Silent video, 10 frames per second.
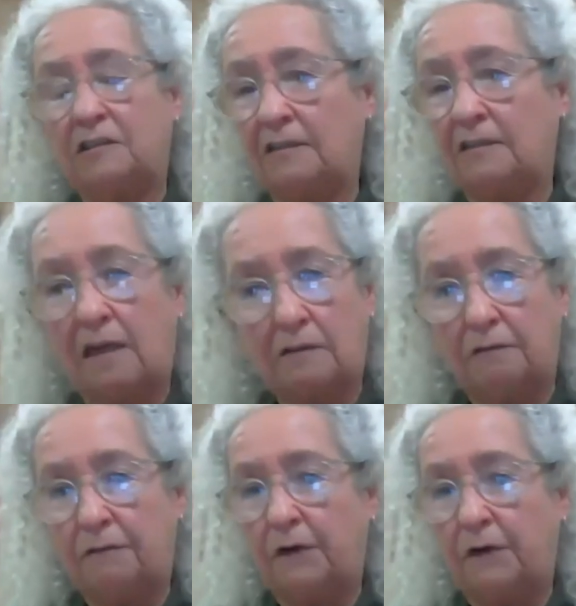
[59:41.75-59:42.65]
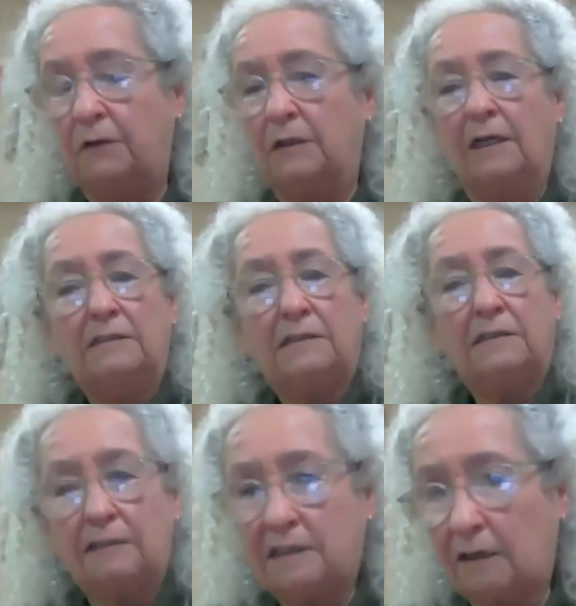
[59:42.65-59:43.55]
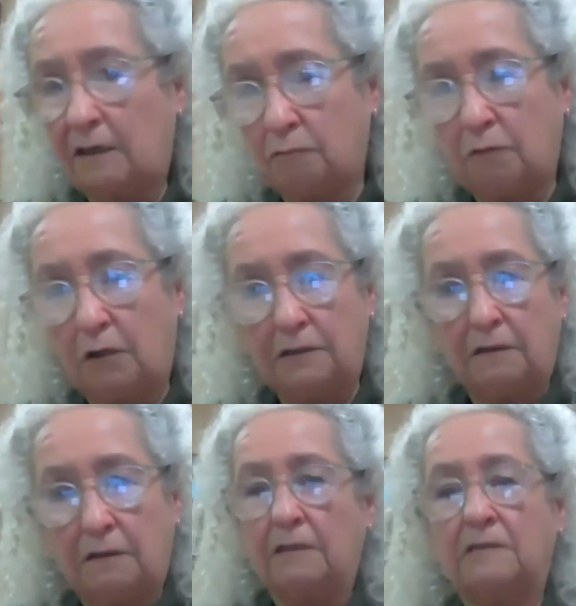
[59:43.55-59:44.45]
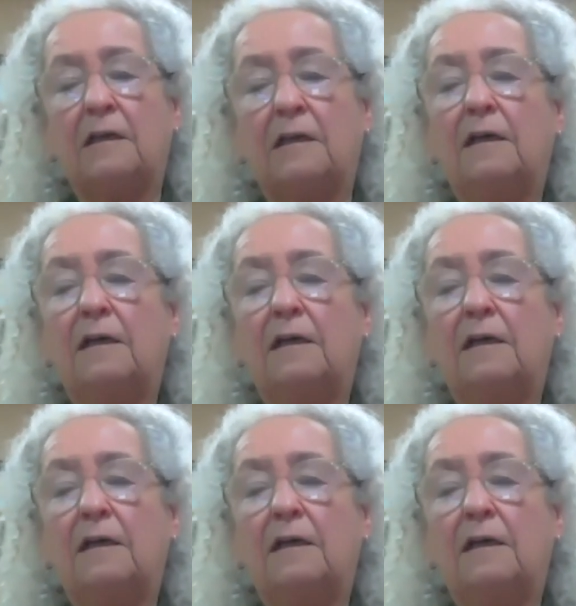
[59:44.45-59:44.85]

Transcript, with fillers: dance out to vote, dance out to run things.